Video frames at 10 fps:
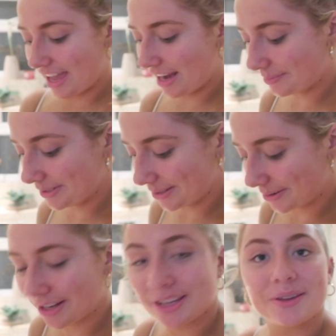and I'm
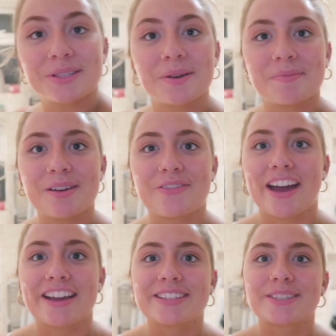still gonna use it on my
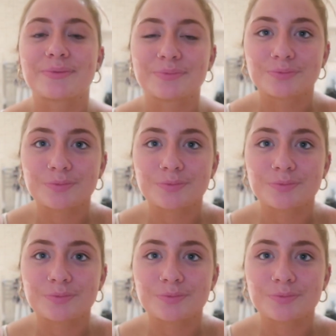face.